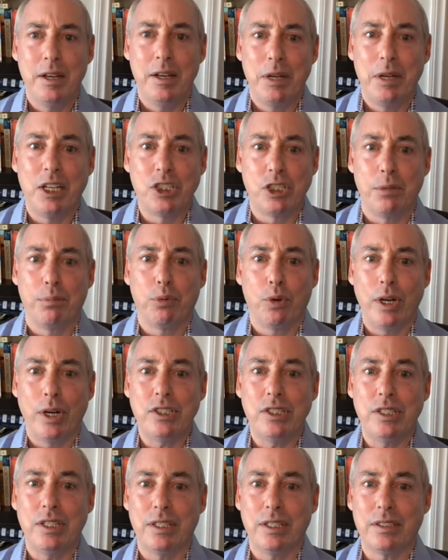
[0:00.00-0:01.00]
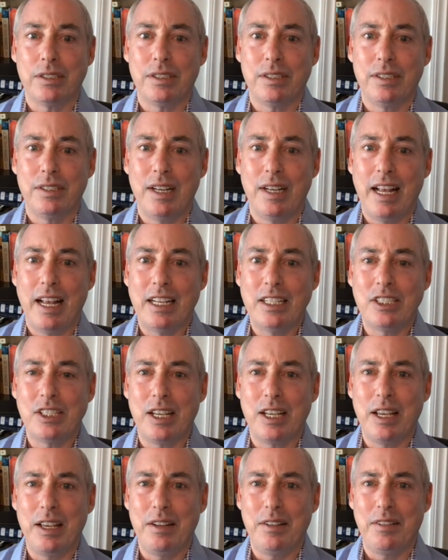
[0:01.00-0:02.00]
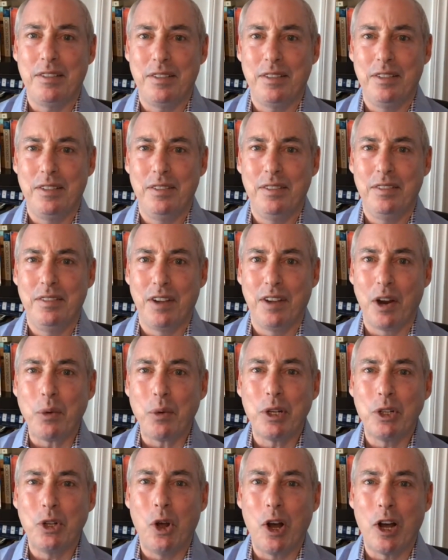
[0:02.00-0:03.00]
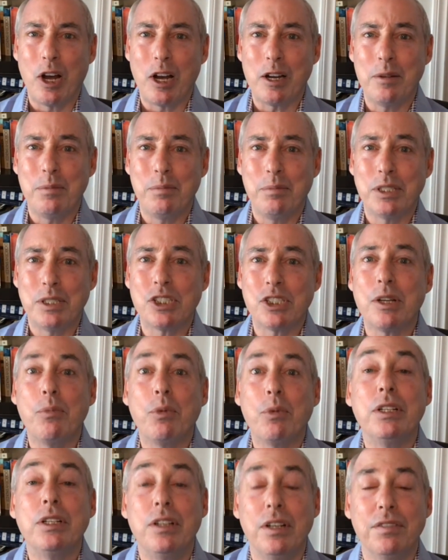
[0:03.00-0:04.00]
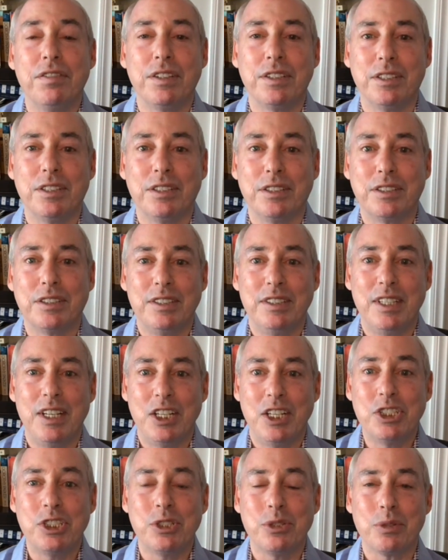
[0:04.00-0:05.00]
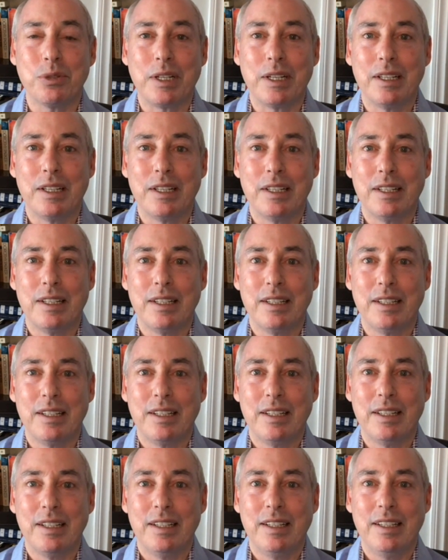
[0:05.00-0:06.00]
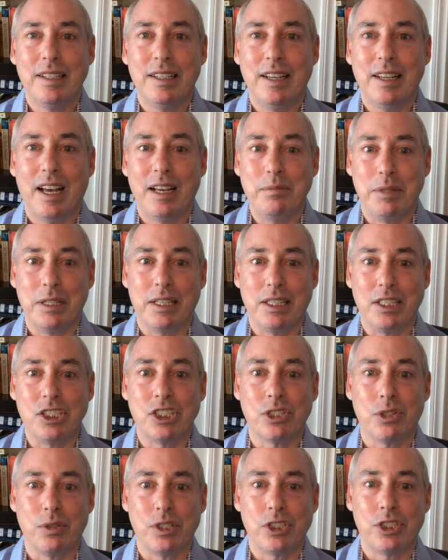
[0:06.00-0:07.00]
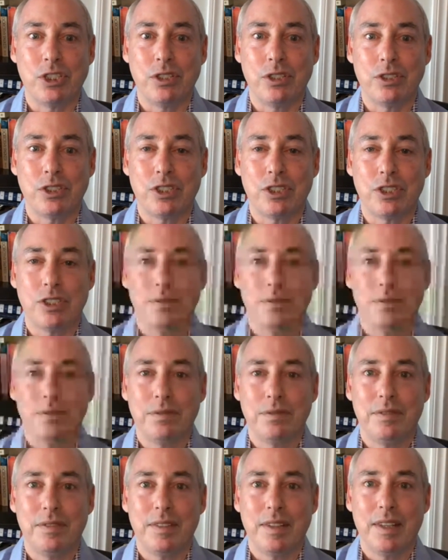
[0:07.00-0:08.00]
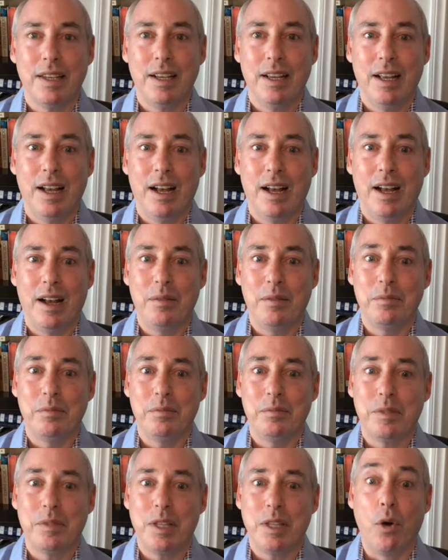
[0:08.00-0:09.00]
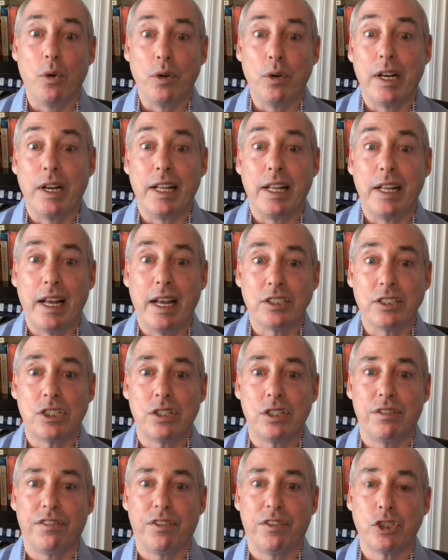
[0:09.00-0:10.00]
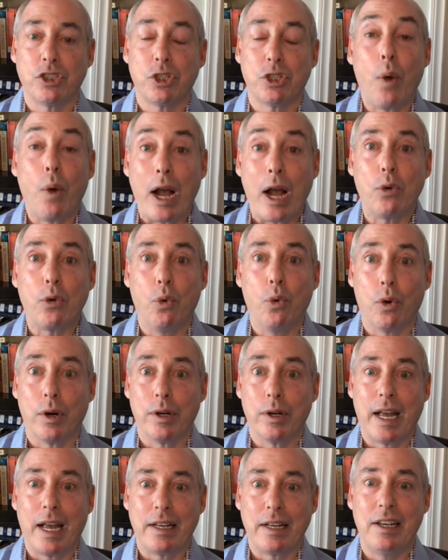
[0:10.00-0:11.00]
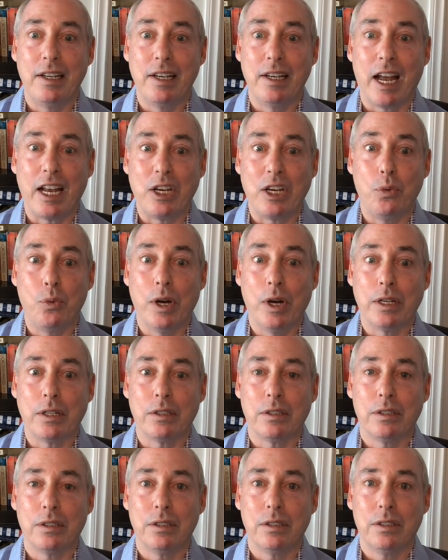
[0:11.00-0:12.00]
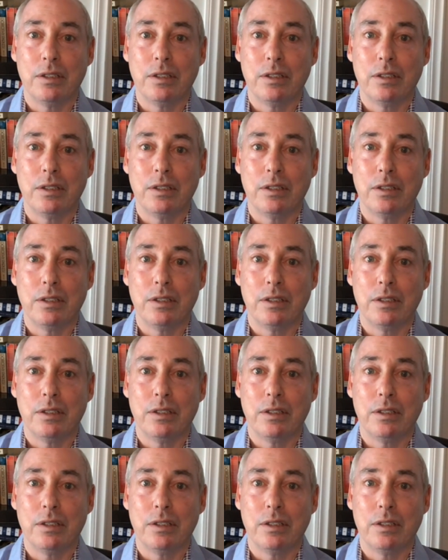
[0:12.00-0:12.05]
because the president has a very long but somewhat difficult history on Middle Eastern issues. He voted against the first Iraq War in 1991,